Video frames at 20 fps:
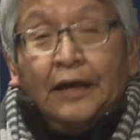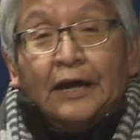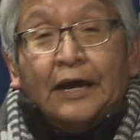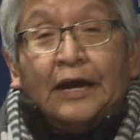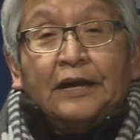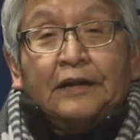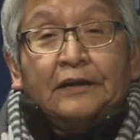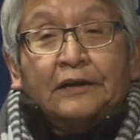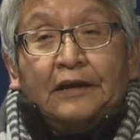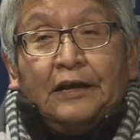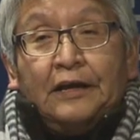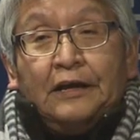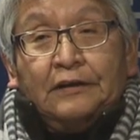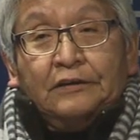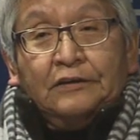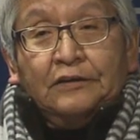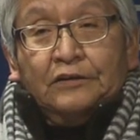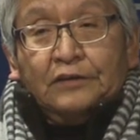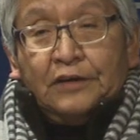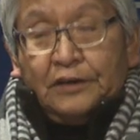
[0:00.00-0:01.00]

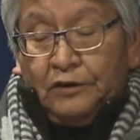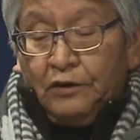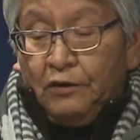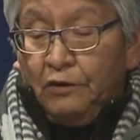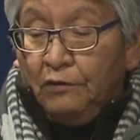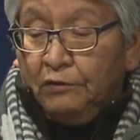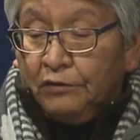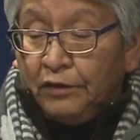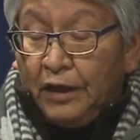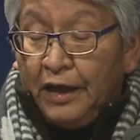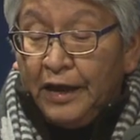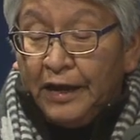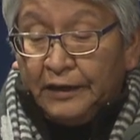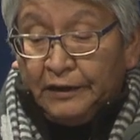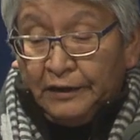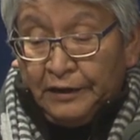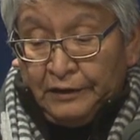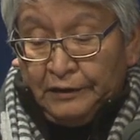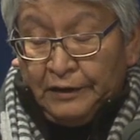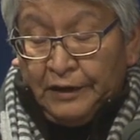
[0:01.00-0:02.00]
And you can go
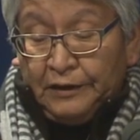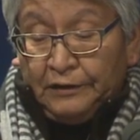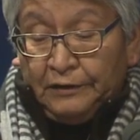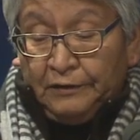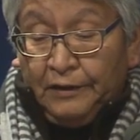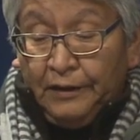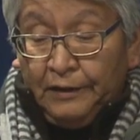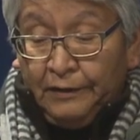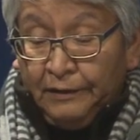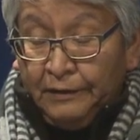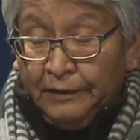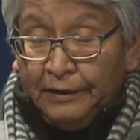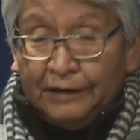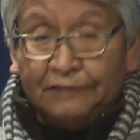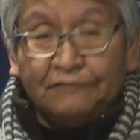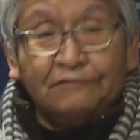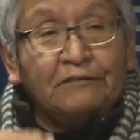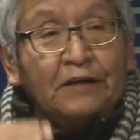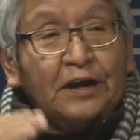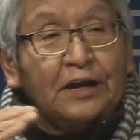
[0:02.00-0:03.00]
online
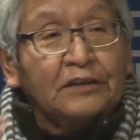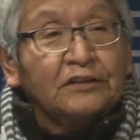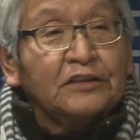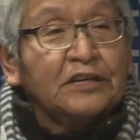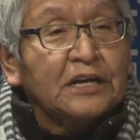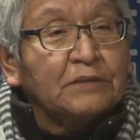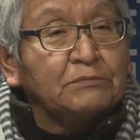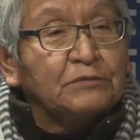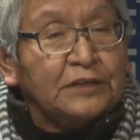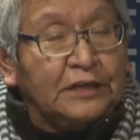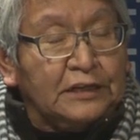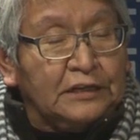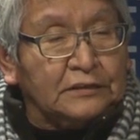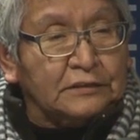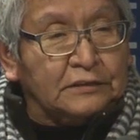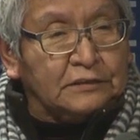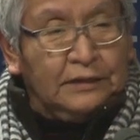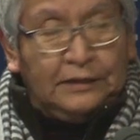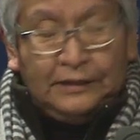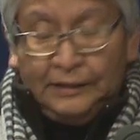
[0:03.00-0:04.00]
and find the
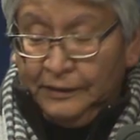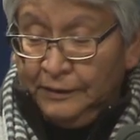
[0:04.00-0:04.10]
updates.